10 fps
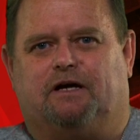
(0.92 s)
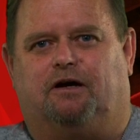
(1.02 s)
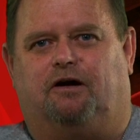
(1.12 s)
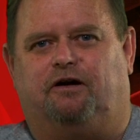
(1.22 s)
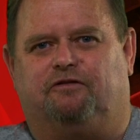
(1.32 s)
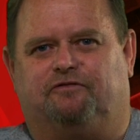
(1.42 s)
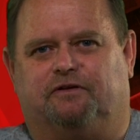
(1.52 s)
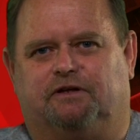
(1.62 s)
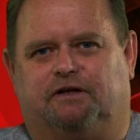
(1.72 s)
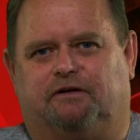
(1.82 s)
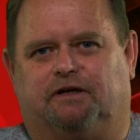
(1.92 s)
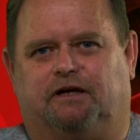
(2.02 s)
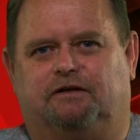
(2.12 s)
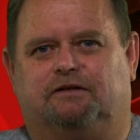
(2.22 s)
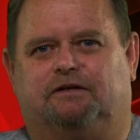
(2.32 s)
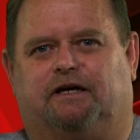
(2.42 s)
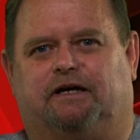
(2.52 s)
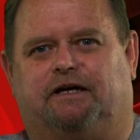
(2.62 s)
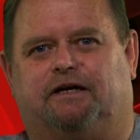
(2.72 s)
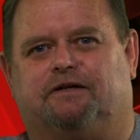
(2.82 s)
Hi, Phil here again.
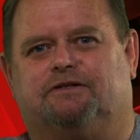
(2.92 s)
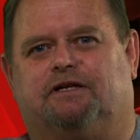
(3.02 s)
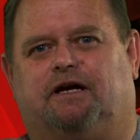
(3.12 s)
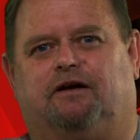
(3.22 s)
Today